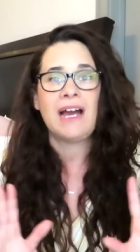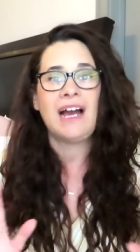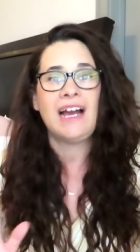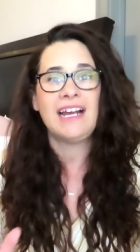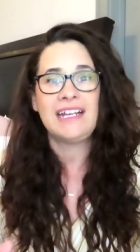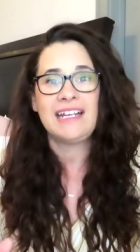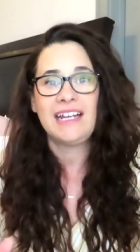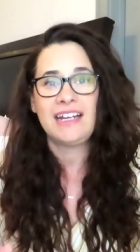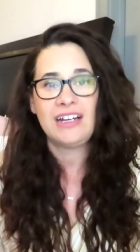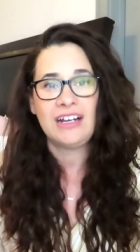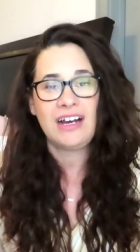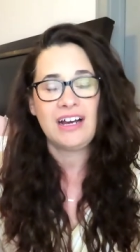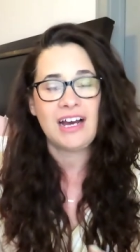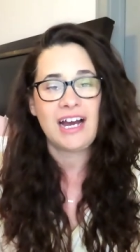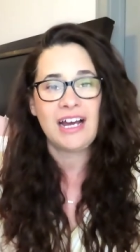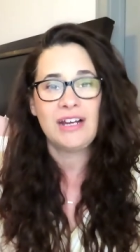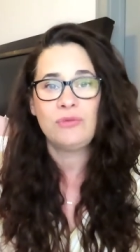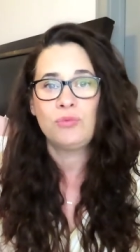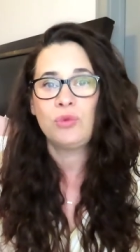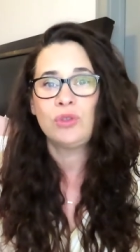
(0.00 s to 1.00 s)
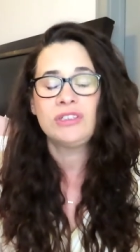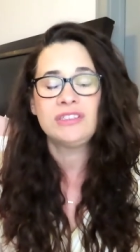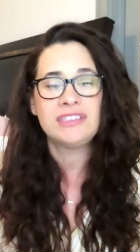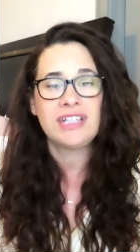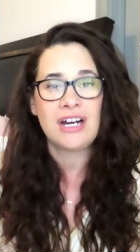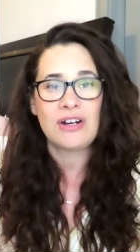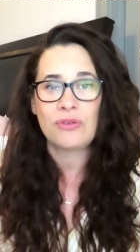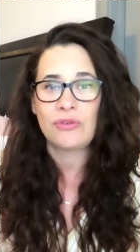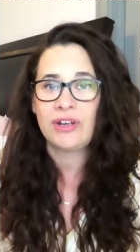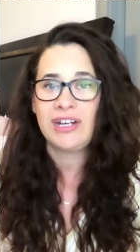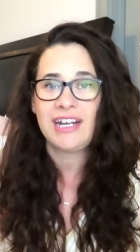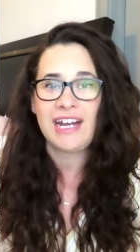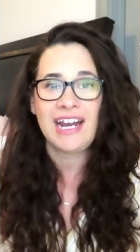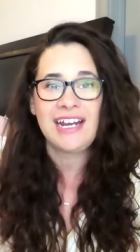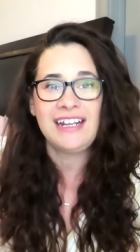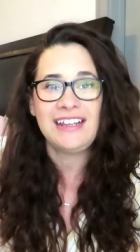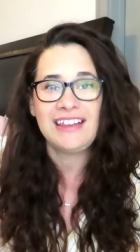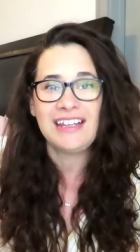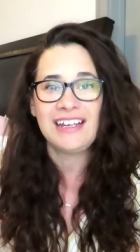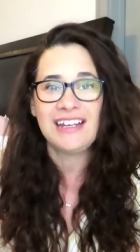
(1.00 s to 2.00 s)
I cannot, I will not read
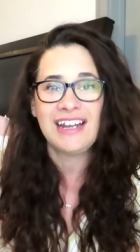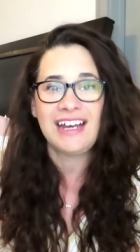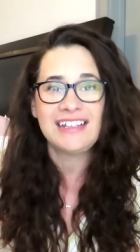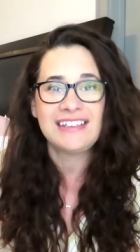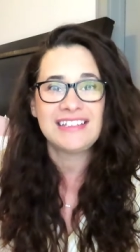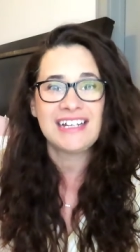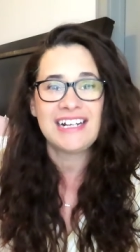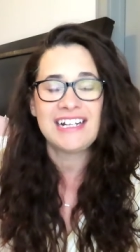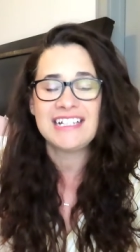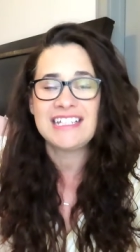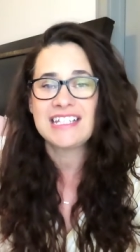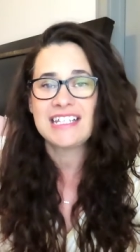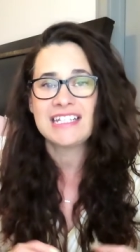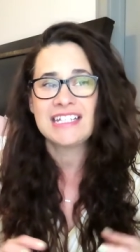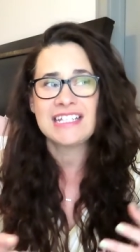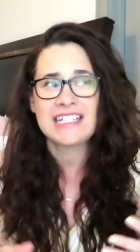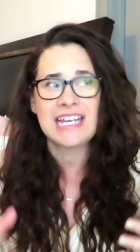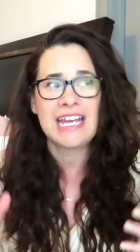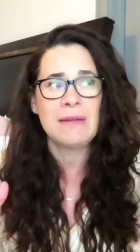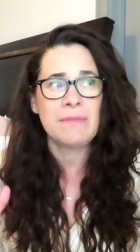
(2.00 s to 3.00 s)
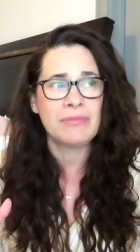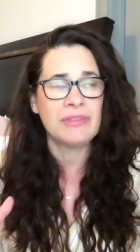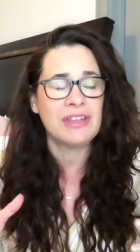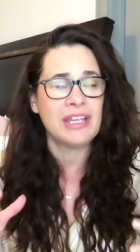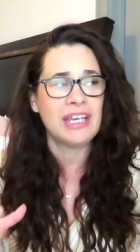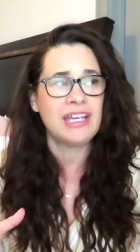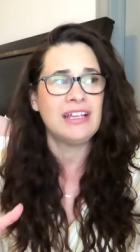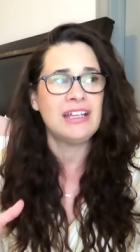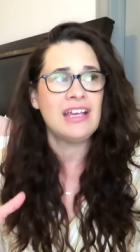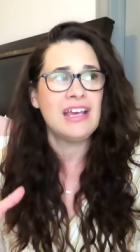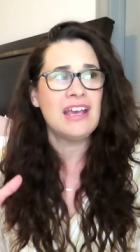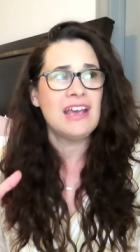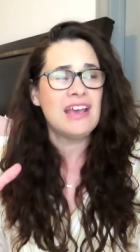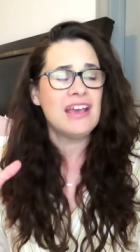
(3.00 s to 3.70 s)
anything like that. It's the same thing.